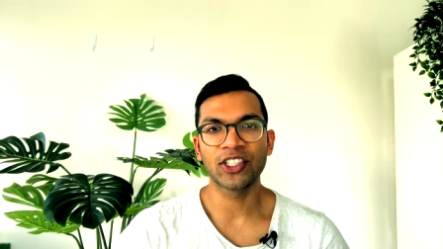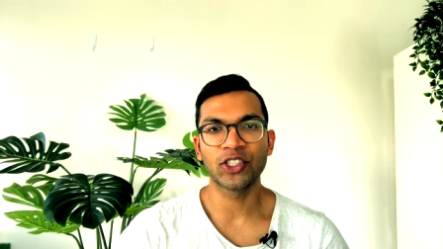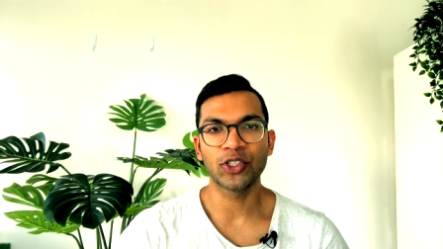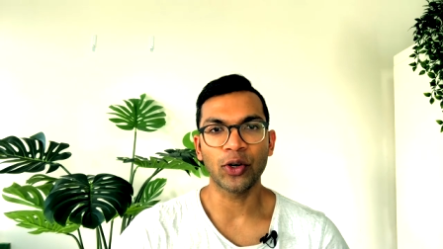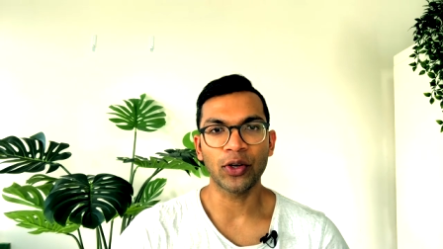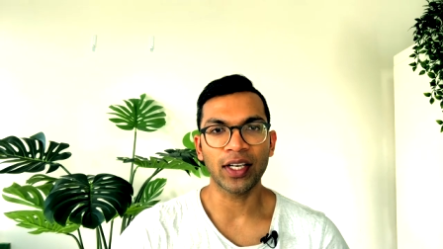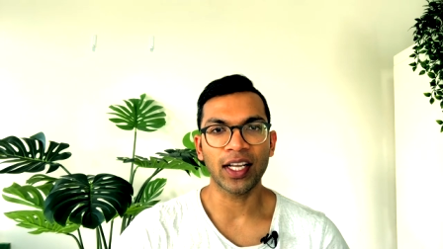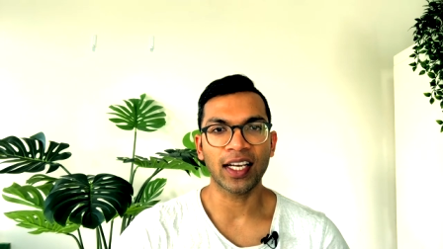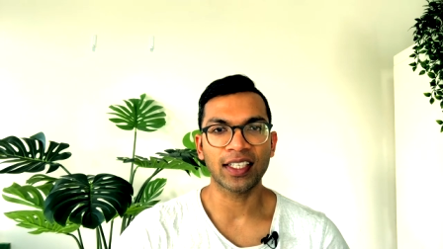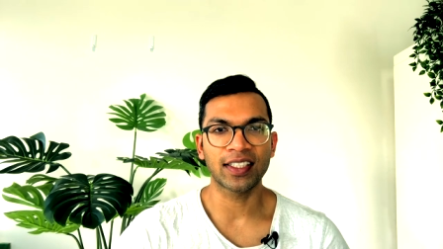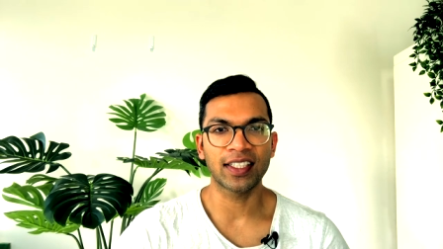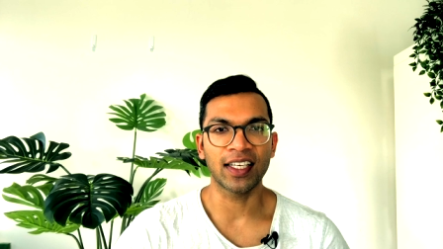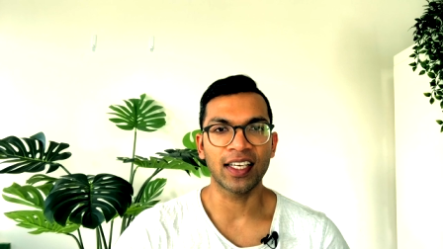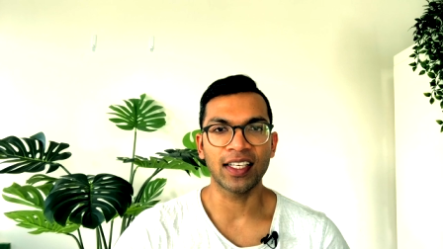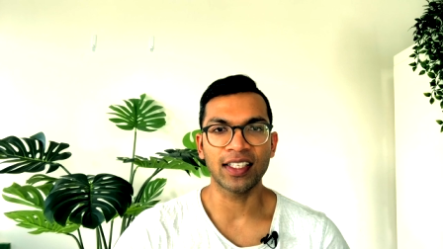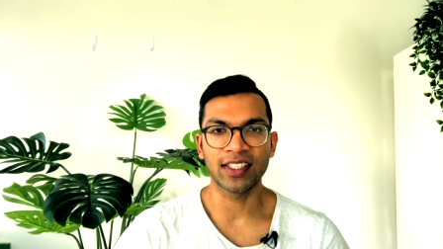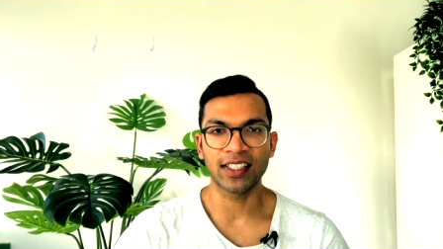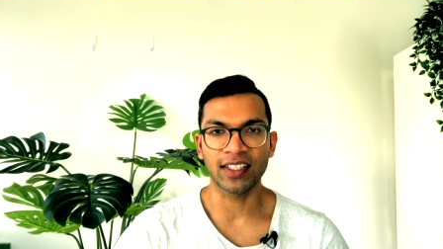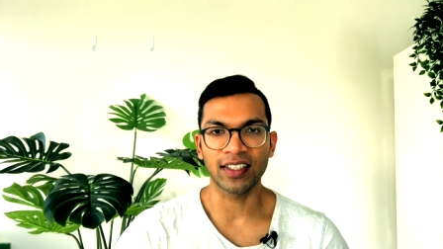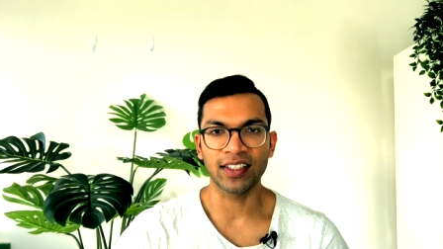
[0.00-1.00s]
short-acting
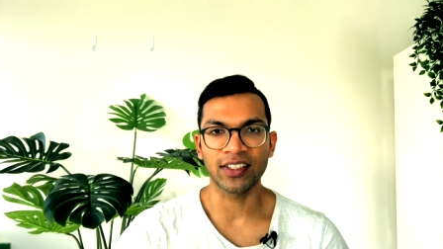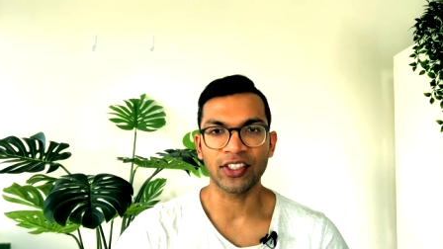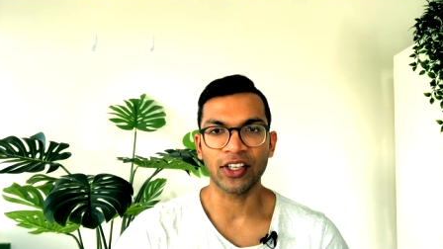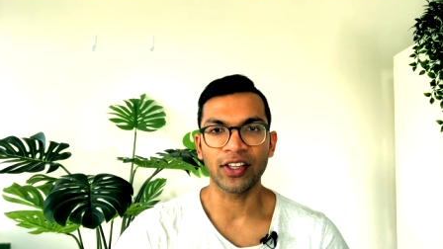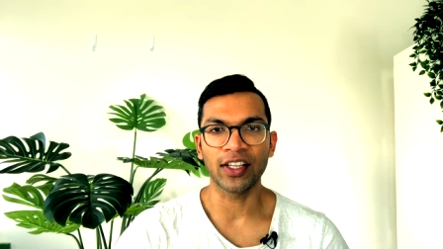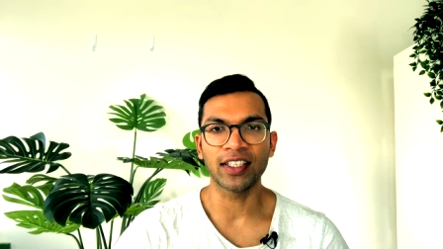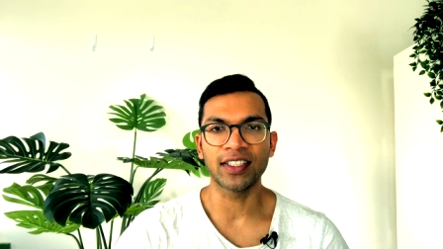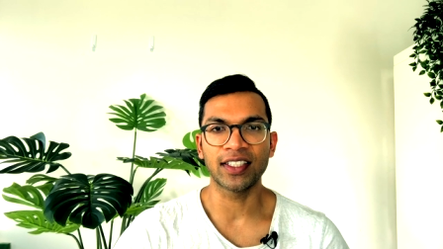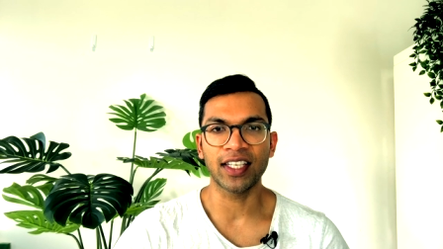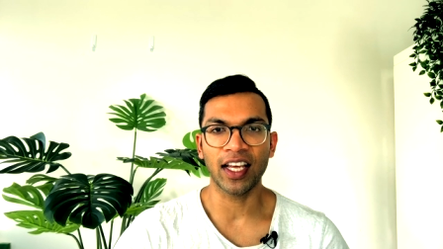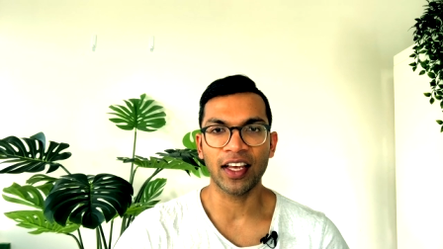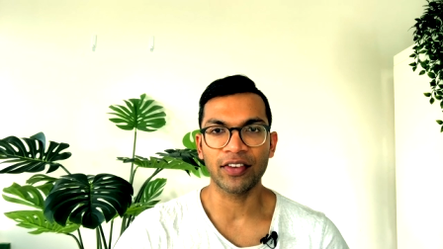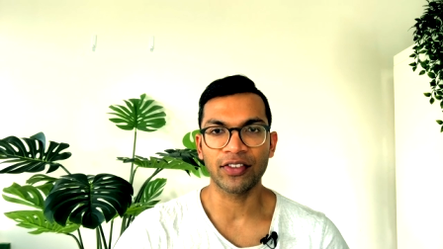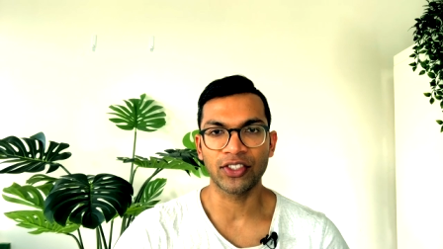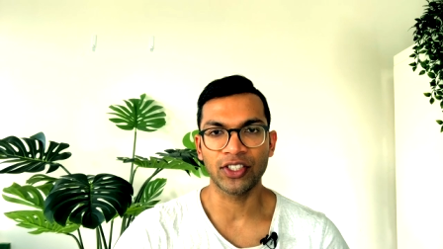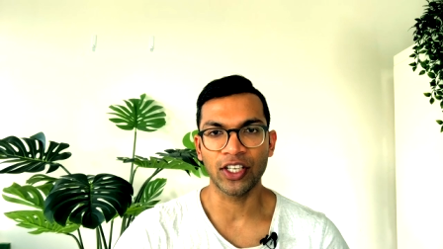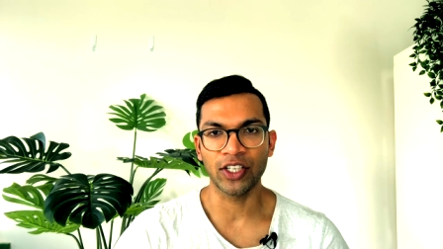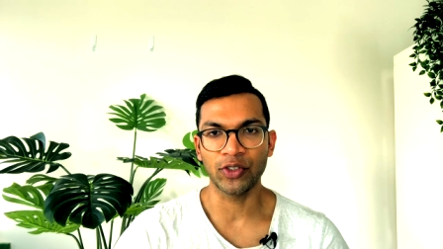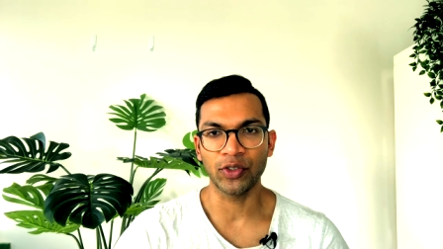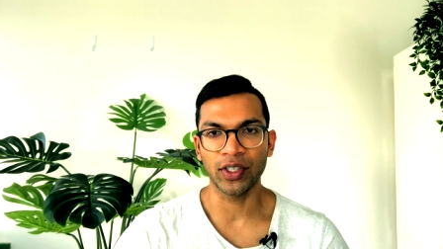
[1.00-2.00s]
insulins on the day of
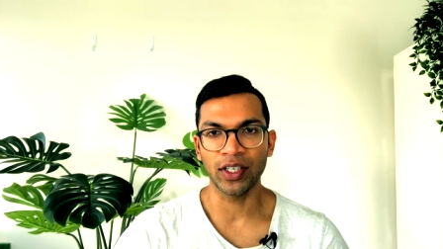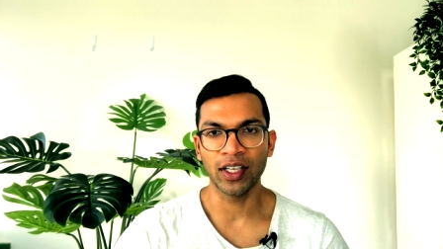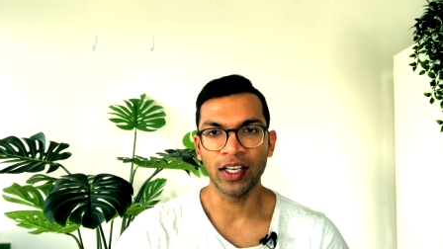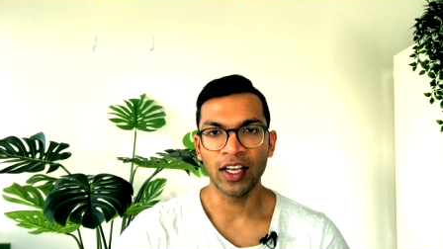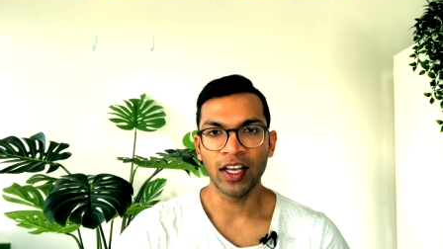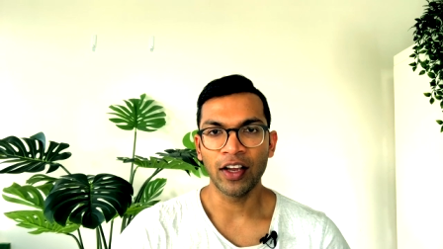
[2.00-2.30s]
surgery,